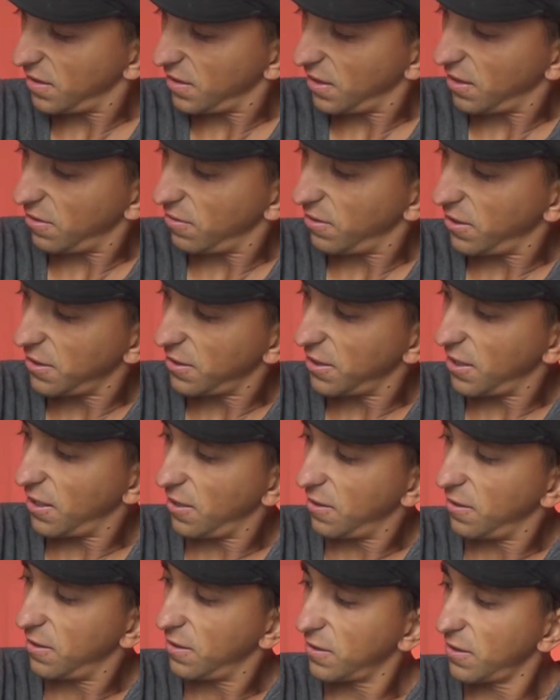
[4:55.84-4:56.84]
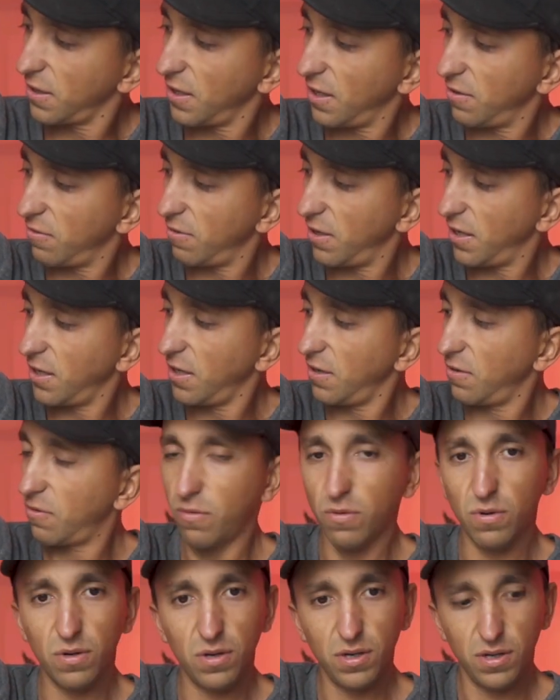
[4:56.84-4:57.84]
yeah, right there. Okay, ready?
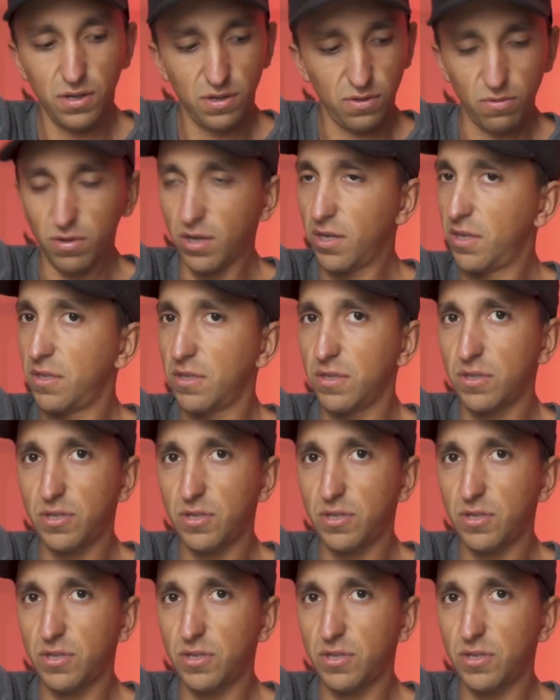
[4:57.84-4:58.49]
One,